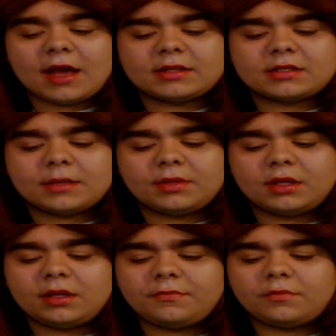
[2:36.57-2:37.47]
and I
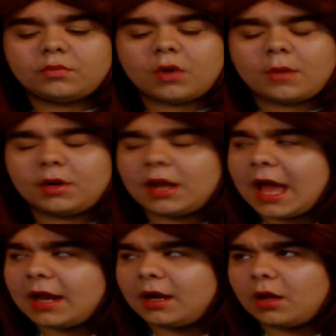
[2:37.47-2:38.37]
believe
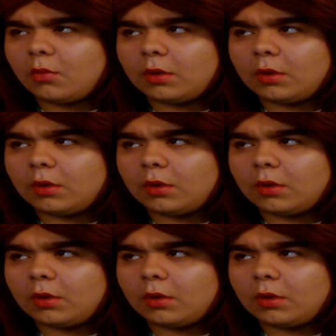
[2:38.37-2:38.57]
Walmart had it